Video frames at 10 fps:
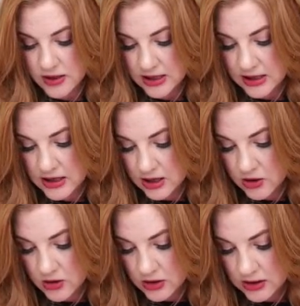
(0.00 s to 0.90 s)
we need a
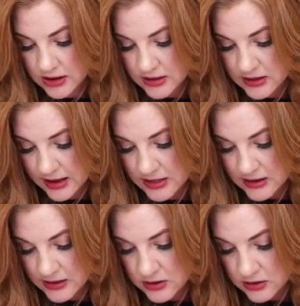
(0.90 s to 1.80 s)
girl in like
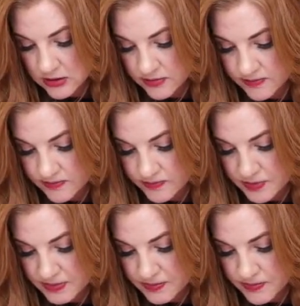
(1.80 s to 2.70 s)
the little
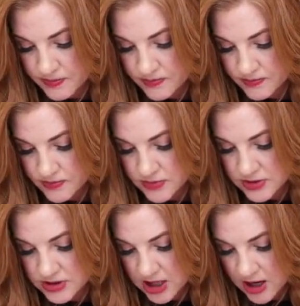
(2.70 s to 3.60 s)

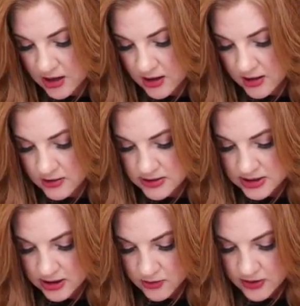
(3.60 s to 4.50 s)
dot art
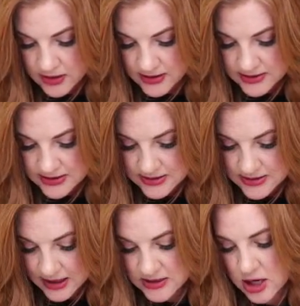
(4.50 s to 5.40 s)
to go with this,
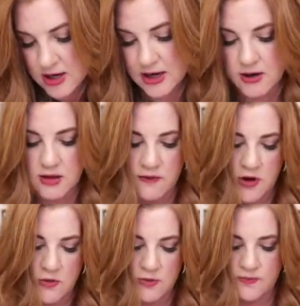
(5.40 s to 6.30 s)
like talking on the
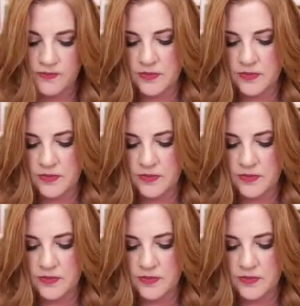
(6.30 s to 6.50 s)
phone.